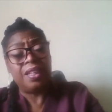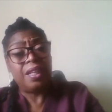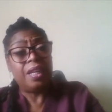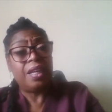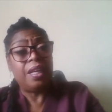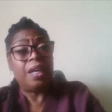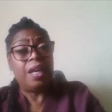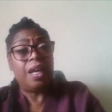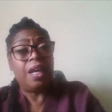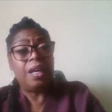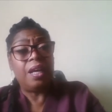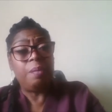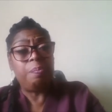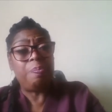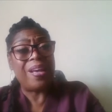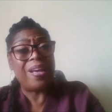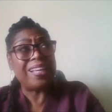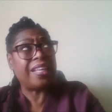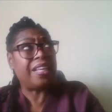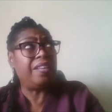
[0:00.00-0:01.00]
Mm. Uh,
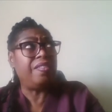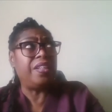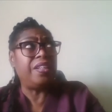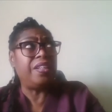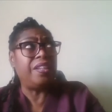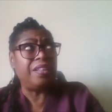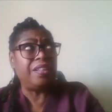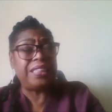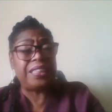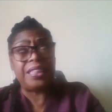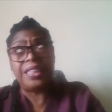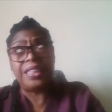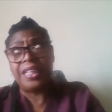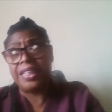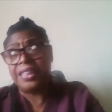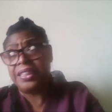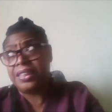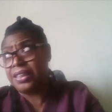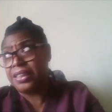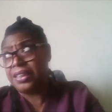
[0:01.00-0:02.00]
back in the
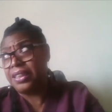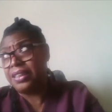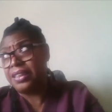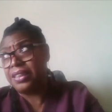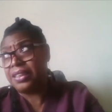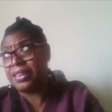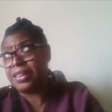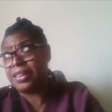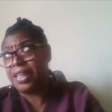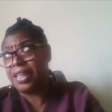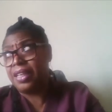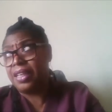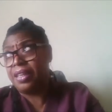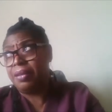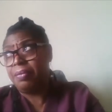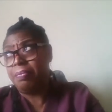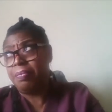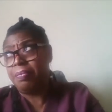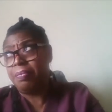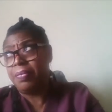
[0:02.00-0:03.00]
1980s,
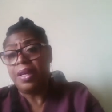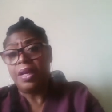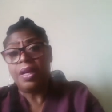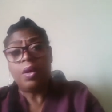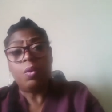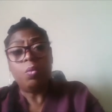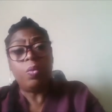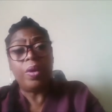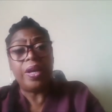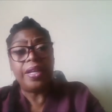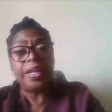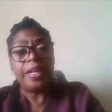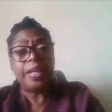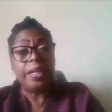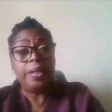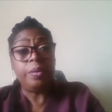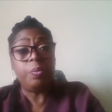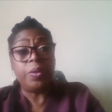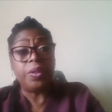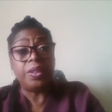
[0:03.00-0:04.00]
um, when he
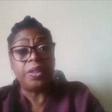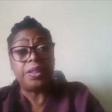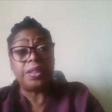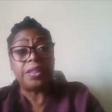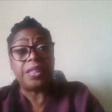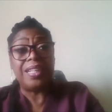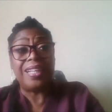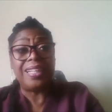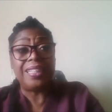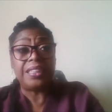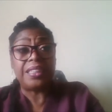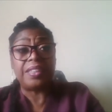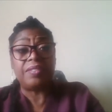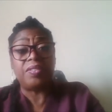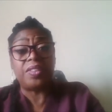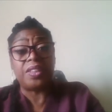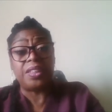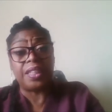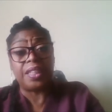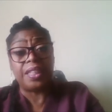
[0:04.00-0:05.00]
was the late
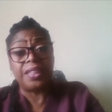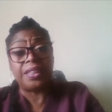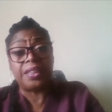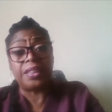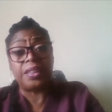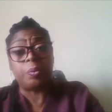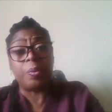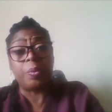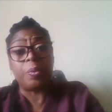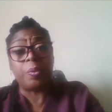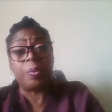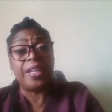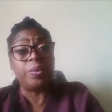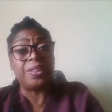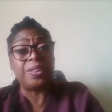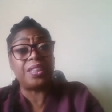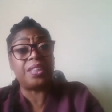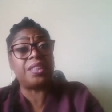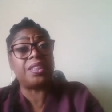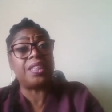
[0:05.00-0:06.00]
70s, 80s, when he
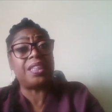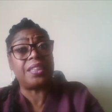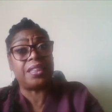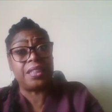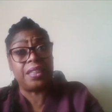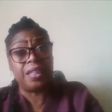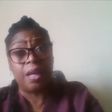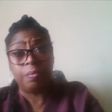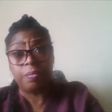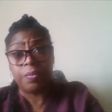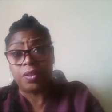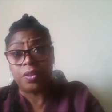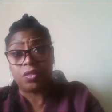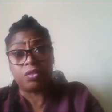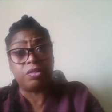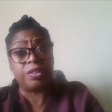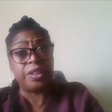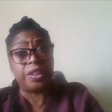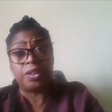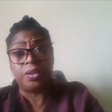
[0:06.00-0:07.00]
was setting up the
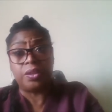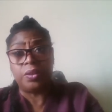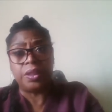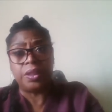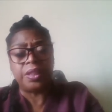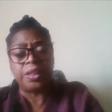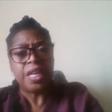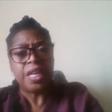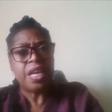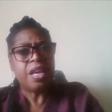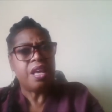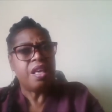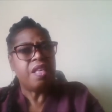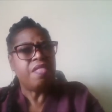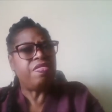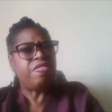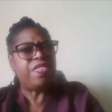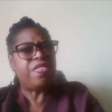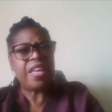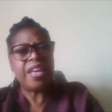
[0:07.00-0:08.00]
credit union,
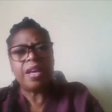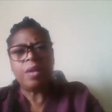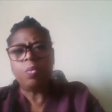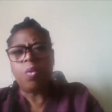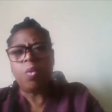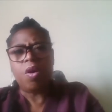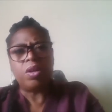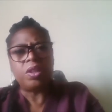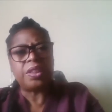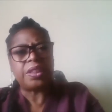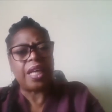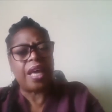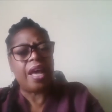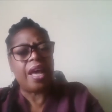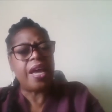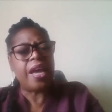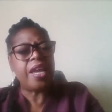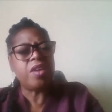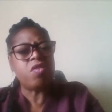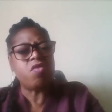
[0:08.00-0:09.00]
there was
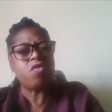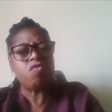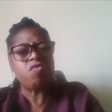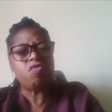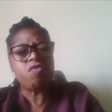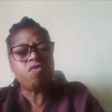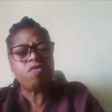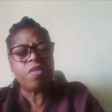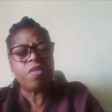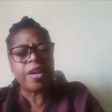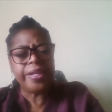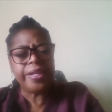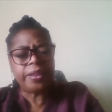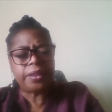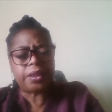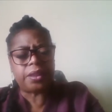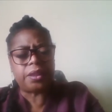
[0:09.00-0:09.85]
a great